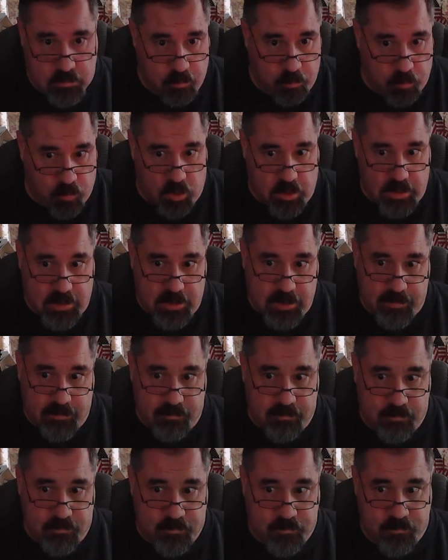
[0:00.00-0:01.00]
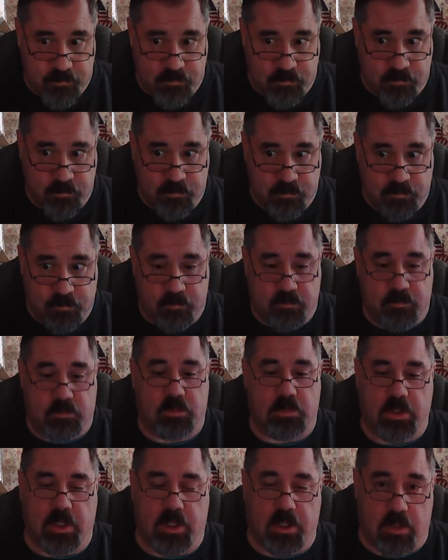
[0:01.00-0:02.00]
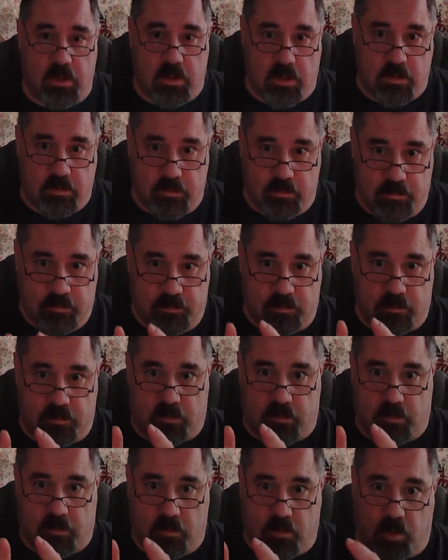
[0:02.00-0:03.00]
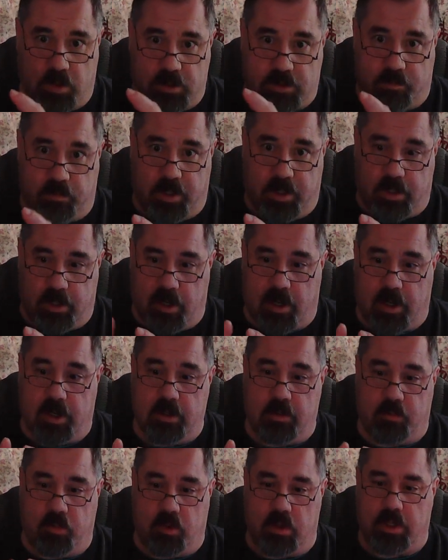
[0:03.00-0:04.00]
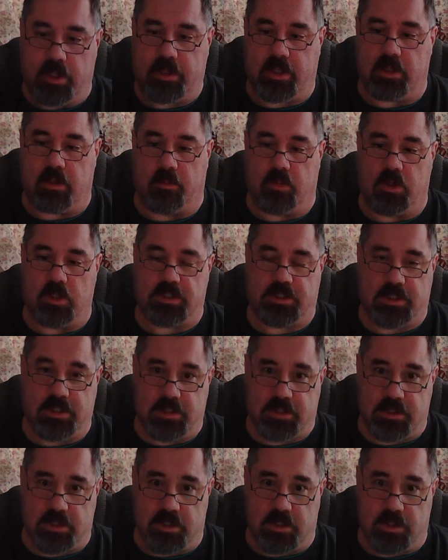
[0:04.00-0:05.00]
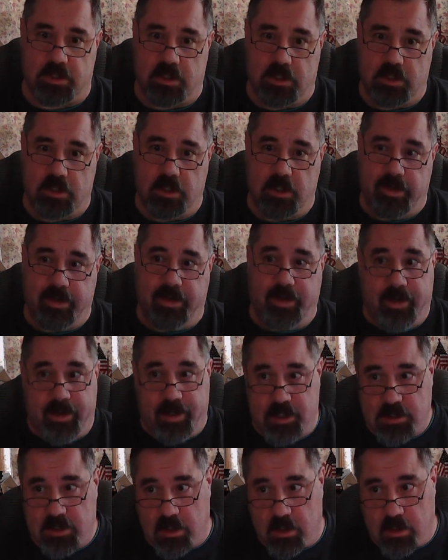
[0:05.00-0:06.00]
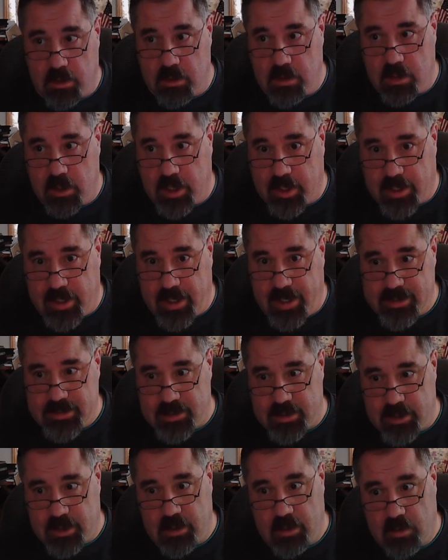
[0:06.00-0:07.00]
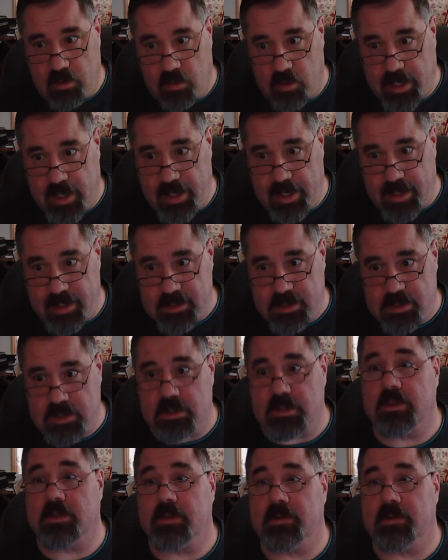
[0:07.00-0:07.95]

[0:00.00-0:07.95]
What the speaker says: bullet, then what's behind the bullet that the bullet sits in is called a casing or case.